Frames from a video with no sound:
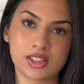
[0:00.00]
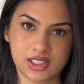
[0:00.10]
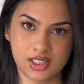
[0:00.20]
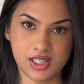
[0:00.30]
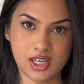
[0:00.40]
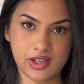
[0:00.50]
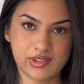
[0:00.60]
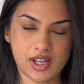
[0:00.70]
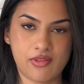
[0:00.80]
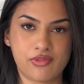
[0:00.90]

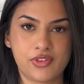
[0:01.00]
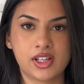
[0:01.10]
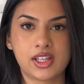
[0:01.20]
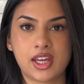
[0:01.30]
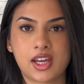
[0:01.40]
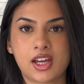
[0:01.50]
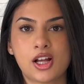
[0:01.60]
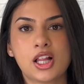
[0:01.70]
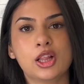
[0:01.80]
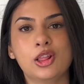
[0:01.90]
sleeves. I'm feeling
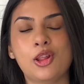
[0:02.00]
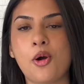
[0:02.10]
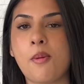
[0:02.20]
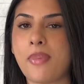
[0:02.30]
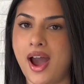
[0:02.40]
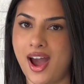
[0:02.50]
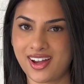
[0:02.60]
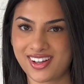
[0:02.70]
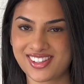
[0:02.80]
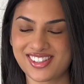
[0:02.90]
low
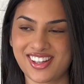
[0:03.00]
backs.